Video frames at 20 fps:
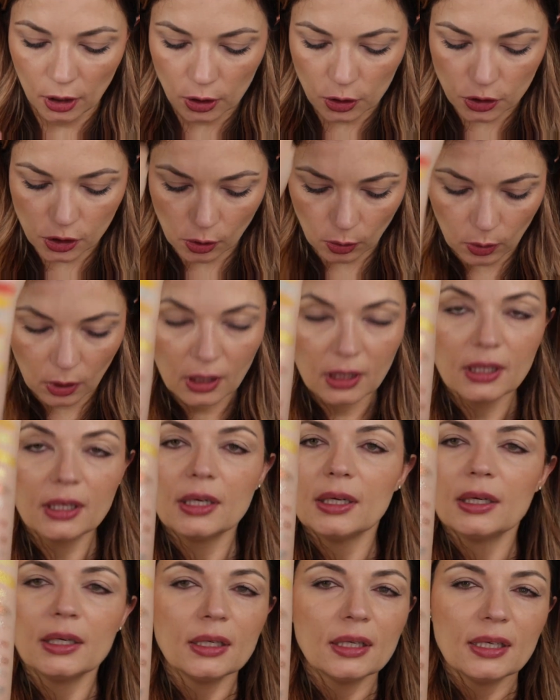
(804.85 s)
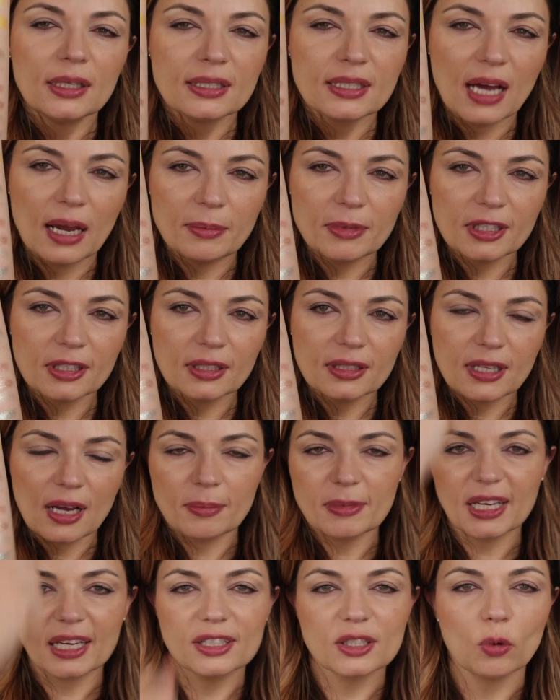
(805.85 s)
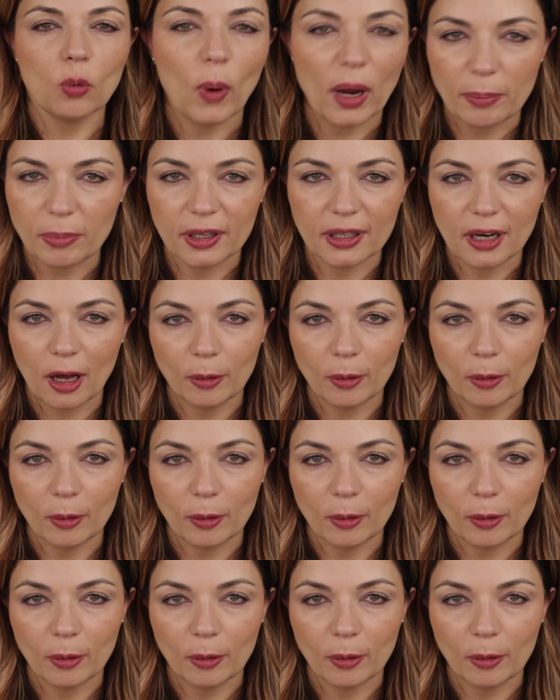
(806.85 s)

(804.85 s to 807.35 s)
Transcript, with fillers: So Time to, time to get to wipe in.